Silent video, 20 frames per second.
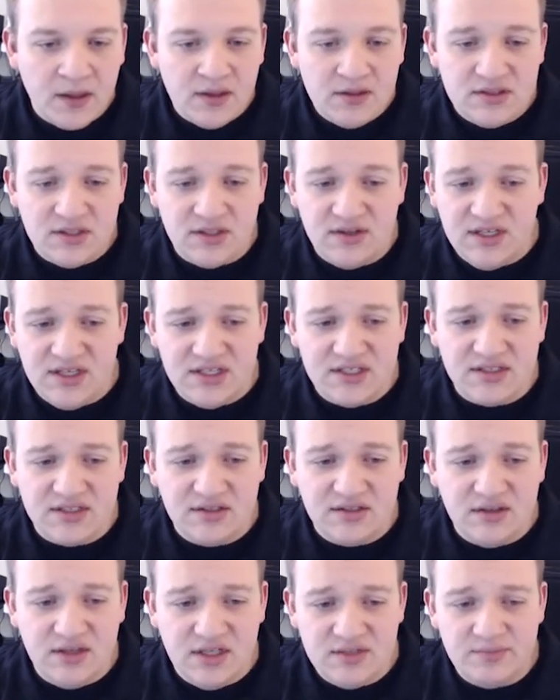So
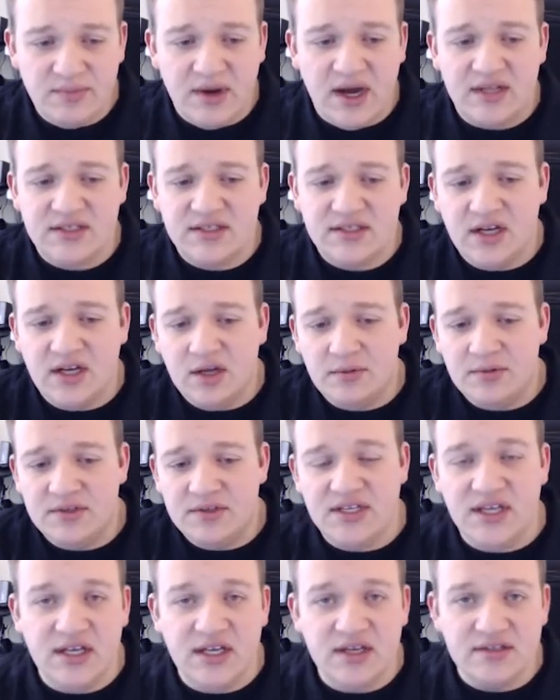these bots can help us
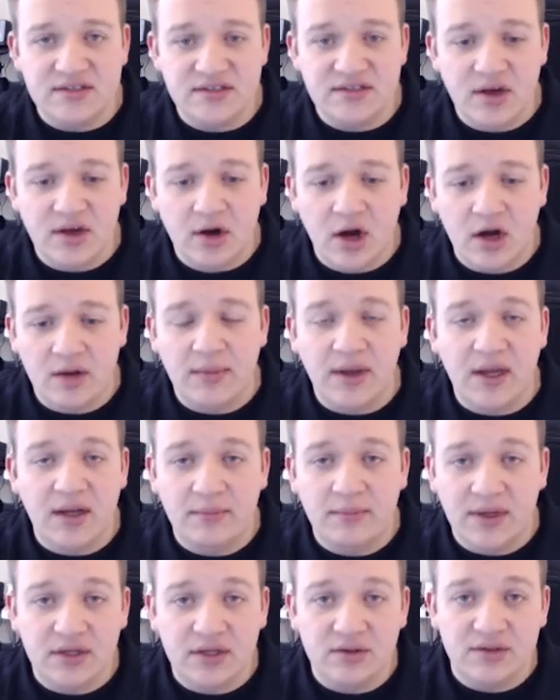easily automate
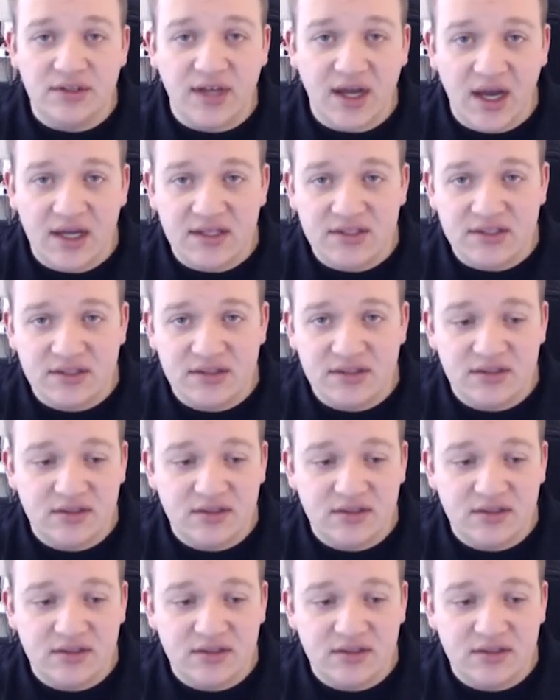manual tasks.